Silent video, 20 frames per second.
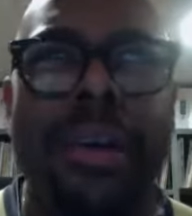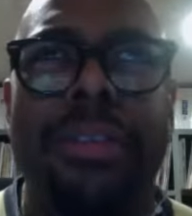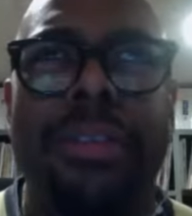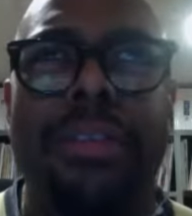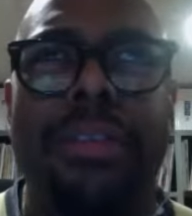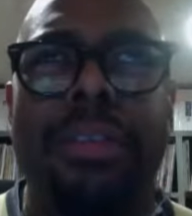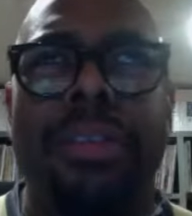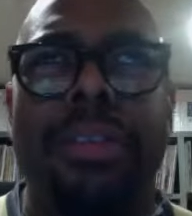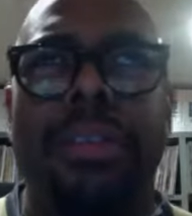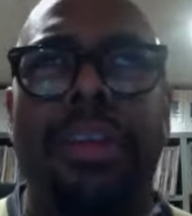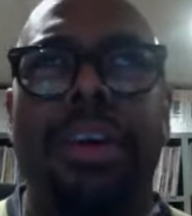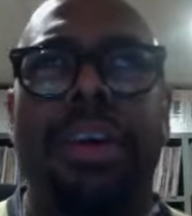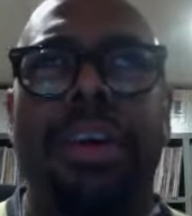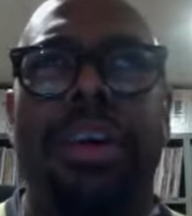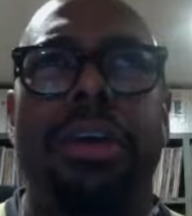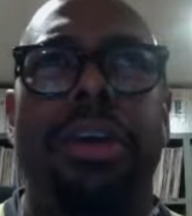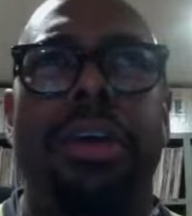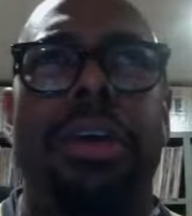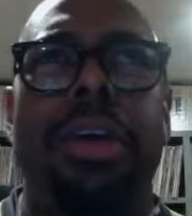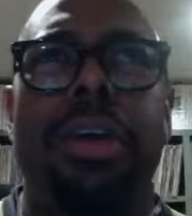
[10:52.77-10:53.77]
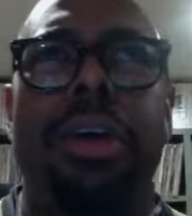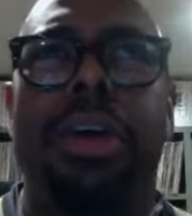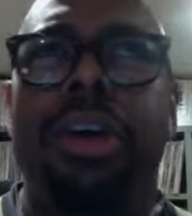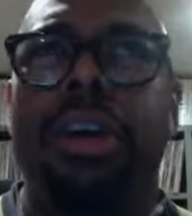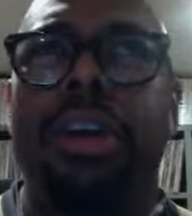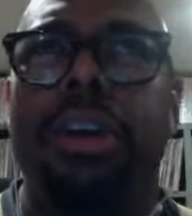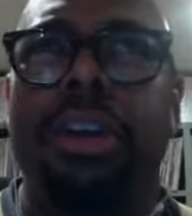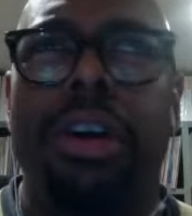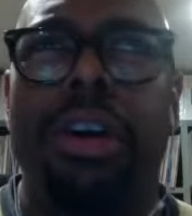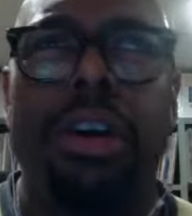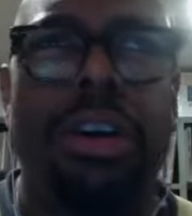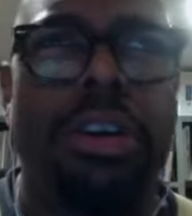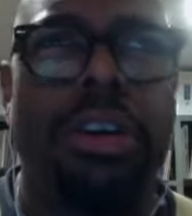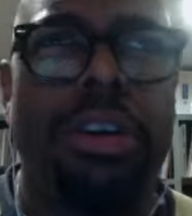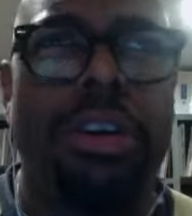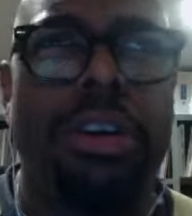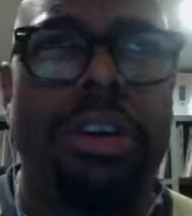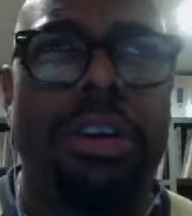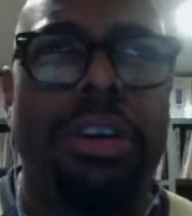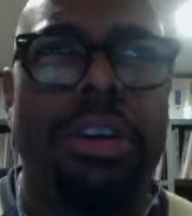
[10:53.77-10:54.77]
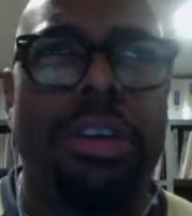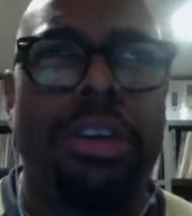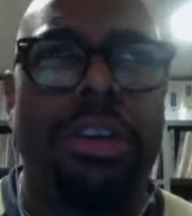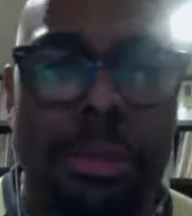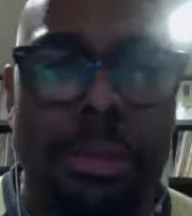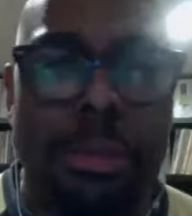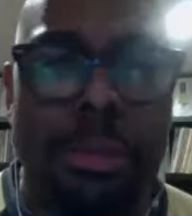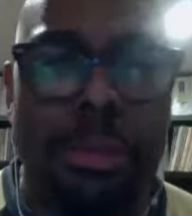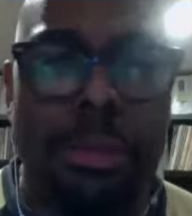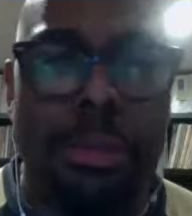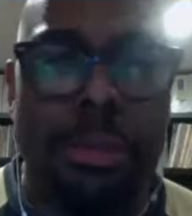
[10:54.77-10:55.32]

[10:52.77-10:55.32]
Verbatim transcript: to see young, young girls